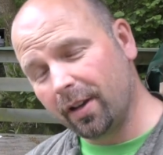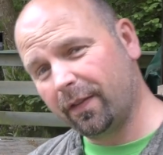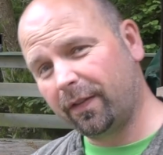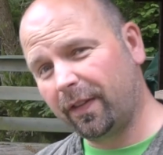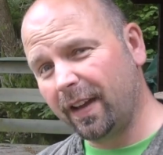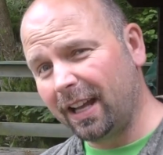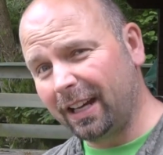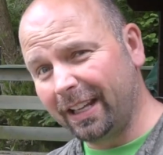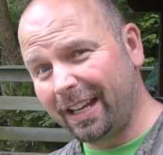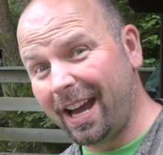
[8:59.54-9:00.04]

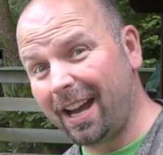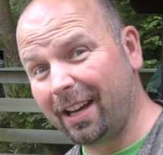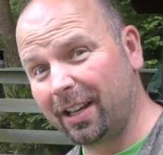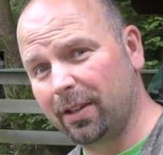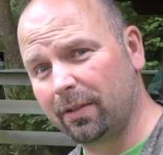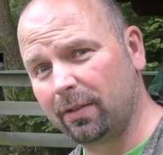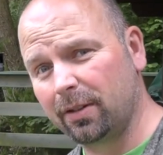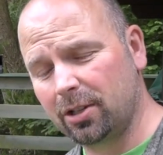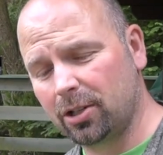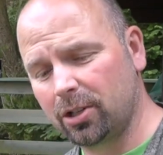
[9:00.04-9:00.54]
fairly
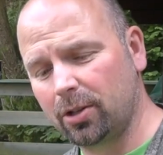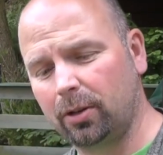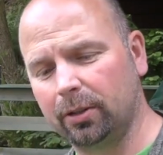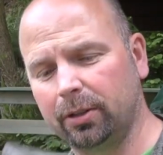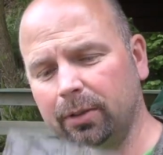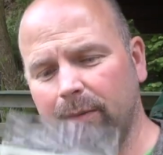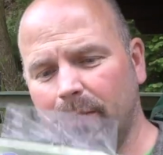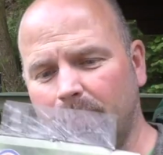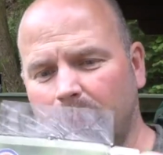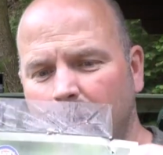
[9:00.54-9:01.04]
accurate shot,
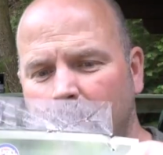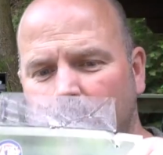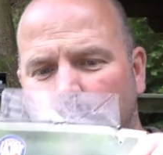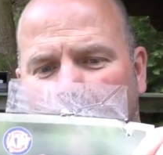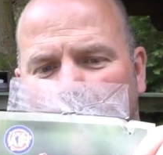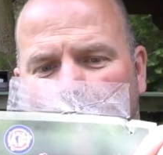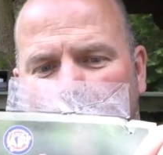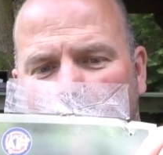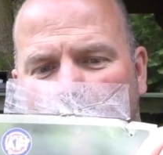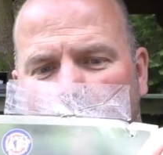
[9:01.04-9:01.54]

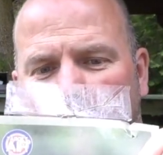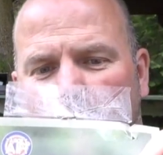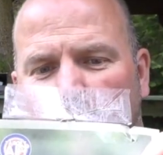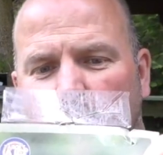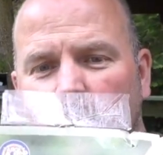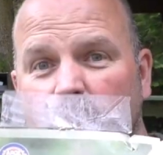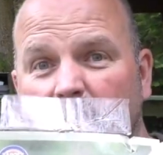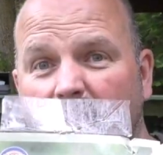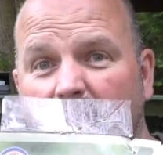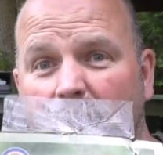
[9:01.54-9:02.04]

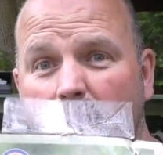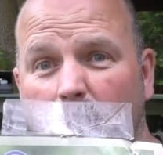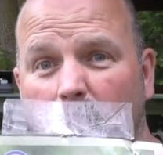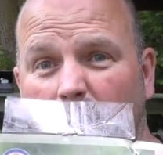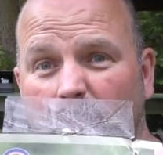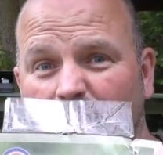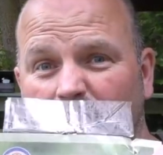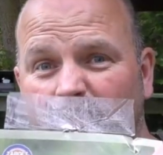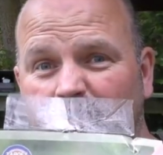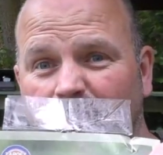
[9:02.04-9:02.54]
which was that
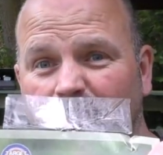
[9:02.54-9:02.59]
one.